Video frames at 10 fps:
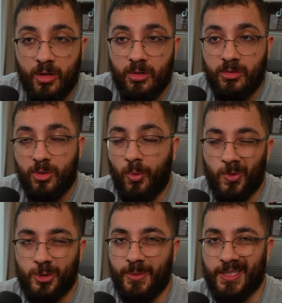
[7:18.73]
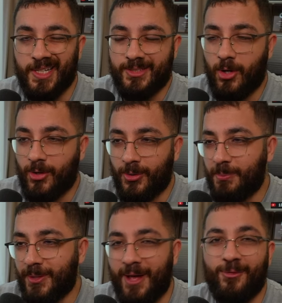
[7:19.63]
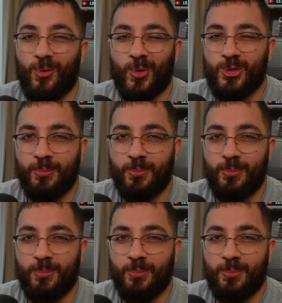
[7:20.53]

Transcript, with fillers: no one wants to be a TikToker, but everyone wants